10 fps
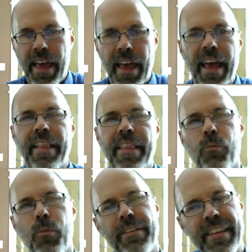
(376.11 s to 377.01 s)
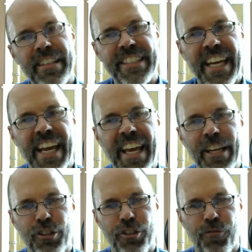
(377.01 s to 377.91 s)
And then what's the
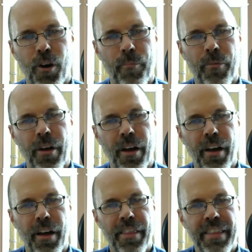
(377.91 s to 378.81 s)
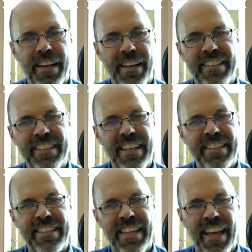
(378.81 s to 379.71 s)
change from the
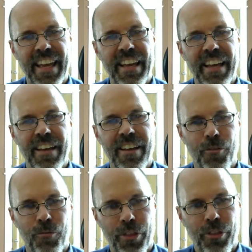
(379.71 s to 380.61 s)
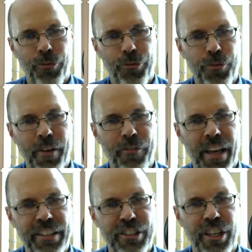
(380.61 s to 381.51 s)
existing with those
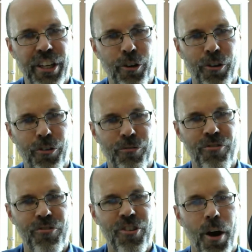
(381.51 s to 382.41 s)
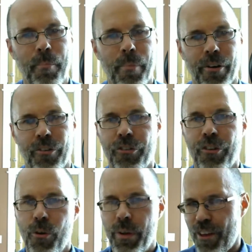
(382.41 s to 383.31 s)
traffic engineer
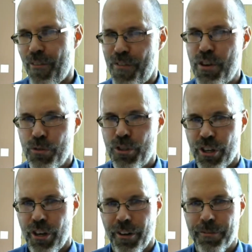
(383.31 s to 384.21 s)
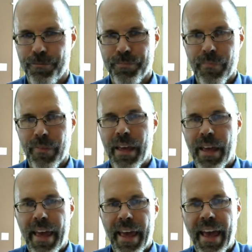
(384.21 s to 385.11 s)
numbers with the future?
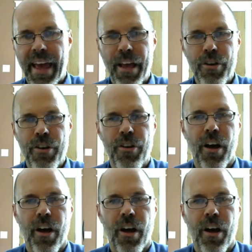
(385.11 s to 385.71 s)
And